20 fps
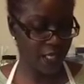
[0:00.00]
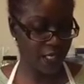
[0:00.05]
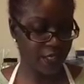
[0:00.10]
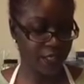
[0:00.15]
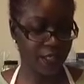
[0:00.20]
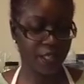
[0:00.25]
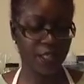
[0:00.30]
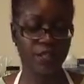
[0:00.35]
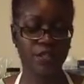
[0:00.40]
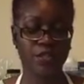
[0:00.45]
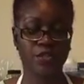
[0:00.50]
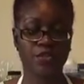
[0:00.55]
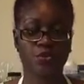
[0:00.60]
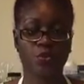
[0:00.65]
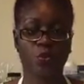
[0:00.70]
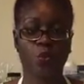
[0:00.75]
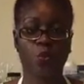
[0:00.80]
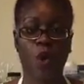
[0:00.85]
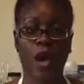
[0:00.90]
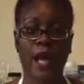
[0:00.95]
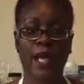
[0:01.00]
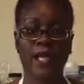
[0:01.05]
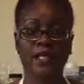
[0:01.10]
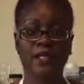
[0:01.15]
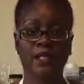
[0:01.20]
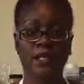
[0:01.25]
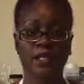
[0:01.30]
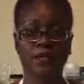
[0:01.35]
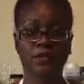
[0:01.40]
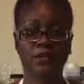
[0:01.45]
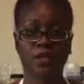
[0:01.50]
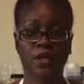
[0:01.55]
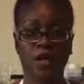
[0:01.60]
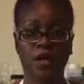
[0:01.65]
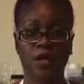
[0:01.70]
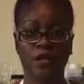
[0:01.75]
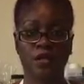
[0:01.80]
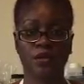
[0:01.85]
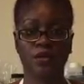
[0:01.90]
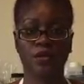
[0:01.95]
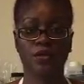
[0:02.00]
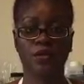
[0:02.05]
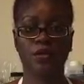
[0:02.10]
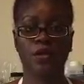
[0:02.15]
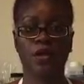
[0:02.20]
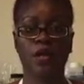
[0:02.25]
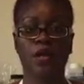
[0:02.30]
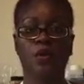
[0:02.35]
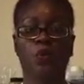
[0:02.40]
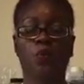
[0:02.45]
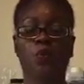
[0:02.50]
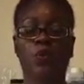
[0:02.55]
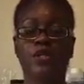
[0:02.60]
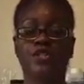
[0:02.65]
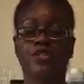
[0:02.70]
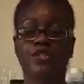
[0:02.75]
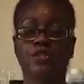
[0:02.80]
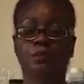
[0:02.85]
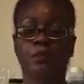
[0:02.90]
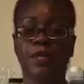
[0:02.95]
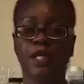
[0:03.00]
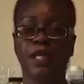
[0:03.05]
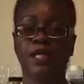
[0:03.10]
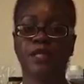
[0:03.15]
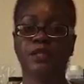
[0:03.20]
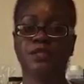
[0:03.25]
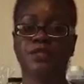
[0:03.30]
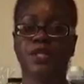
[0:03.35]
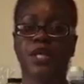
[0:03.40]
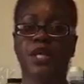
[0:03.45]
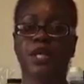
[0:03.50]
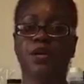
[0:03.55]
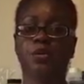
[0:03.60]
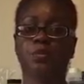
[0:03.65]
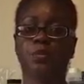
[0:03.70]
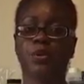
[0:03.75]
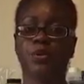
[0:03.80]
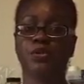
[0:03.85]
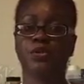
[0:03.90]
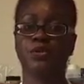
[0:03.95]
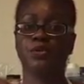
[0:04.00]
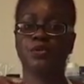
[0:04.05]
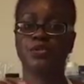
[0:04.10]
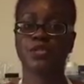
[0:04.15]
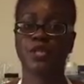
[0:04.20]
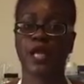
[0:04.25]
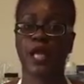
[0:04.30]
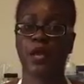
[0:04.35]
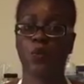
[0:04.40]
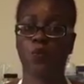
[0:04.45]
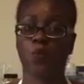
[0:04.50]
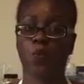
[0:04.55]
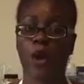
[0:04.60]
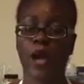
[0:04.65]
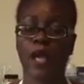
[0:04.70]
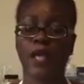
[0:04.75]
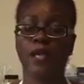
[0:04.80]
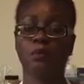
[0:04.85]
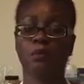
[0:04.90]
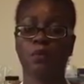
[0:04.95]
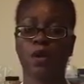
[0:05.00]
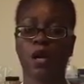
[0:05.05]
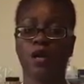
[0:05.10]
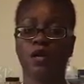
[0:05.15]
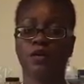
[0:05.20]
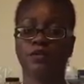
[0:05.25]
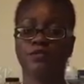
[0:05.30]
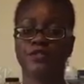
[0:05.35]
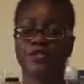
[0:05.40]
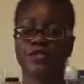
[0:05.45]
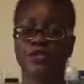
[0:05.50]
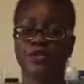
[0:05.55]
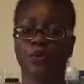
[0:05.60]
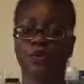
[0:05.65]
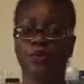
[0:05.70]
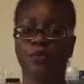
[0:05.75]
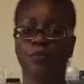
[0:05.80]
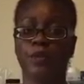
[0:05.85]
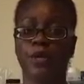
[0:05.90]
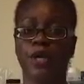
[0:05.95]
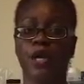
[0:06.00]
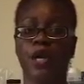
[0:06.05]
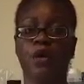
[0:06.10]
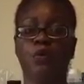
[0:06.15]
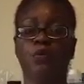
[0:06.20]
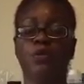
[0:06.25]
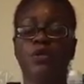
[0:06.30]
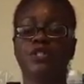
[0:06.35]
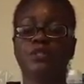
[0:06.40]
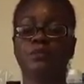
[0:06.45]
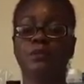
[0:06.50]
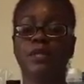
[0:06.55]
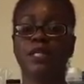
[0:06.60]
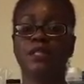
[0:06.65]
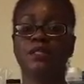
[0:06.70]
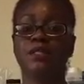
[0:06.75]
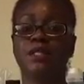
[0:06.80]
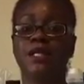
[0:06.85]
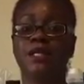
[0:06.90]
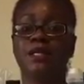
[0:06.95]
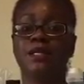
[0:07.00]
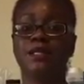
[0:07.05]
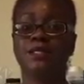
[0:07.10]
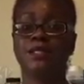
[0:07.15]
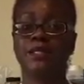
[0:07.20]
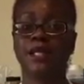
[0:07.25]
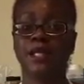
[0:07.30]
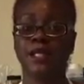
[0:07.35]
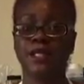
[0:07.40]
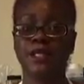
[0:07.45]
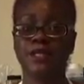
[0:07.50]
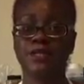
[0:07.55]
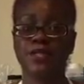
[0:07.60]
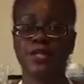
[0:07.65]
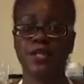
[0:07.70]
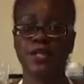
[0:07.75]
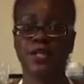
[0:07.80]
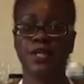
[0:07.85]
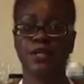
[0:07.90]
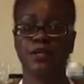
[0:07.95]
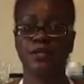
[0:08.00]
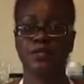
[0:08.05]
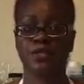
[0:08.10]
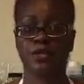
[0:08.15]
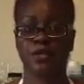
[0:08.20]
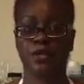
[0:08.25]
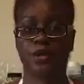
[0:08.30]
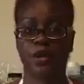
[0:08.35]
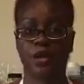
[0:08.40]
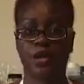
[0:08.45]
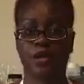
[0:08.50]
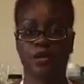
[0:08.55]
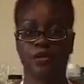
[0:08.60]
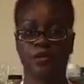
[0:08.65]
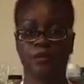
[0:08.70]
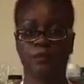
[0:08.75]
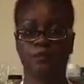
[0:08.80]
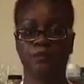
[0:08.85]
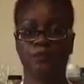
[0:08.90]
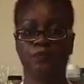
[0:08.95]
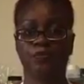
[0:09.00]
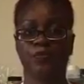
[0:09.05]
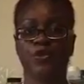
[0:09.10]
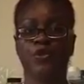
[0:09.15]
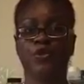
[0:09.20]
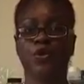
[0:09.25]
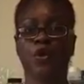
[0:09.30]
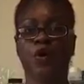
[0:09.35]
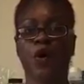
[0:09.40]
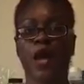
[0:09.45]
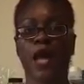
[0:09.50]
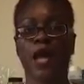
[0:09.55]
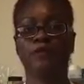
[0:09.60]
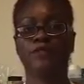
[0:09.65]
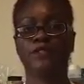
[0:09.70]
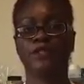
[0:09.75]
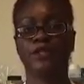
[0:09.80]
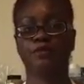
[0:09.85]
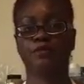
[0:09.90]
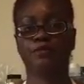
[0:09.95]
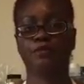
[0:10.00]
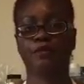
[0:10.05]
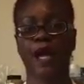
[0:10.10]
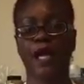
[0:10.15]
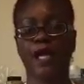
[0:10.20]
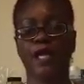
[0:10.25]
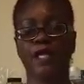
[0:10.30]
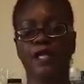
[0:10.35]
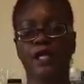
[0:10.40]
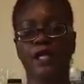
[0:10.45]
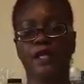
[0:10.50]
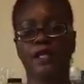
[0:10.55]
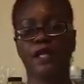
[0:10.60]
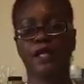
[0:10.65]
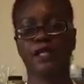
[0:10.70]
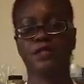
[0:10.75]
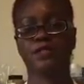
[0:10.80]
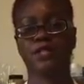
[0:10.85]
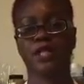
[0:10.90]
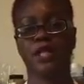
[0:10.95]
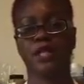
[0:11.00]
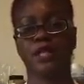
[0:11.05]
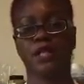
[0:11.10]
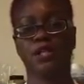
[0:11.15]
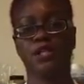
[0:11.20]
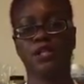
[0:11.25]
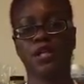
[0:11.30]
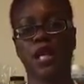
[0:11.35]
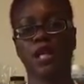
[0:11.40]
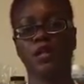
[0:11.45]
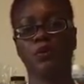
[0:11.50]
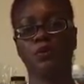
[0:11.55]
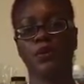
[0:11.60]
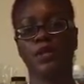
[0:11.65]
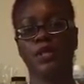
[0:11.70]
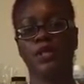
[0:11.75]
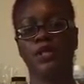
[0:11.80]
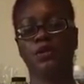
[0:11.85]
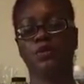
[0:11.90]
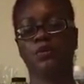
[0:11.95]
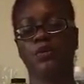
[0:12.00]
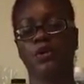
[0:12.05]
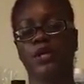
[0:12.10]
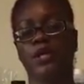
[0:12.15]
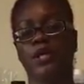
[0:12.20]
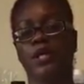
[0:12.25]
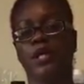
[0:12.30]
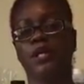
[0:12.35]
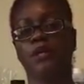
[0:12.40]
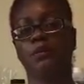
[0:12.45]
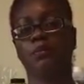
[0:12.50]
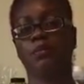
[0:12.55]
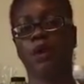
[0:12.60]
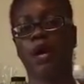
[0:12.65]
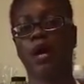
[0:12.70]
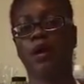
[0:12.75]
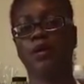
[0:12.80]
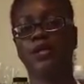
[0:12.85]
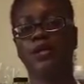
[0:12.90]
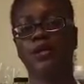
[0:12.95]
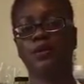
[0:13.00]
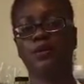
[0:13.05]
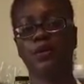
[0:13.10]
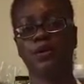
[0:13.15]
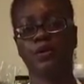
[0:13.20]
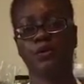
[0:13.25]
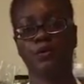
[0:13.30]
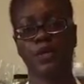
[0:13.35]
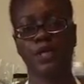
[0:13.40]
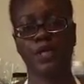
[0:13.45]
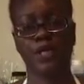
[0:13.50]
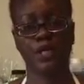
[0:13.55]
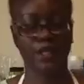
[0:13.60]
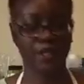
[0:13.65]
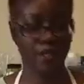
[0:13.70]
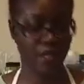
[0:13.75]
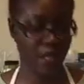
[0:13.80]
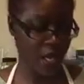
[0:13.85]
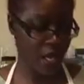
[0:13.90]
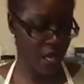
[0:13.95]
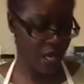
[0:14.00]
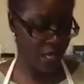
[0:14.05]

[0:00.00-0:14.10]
It is white in color, which means it'll produce a white bar of soap, which means it is easy to color. You don't have to fight against any yellowing or any browning or greening.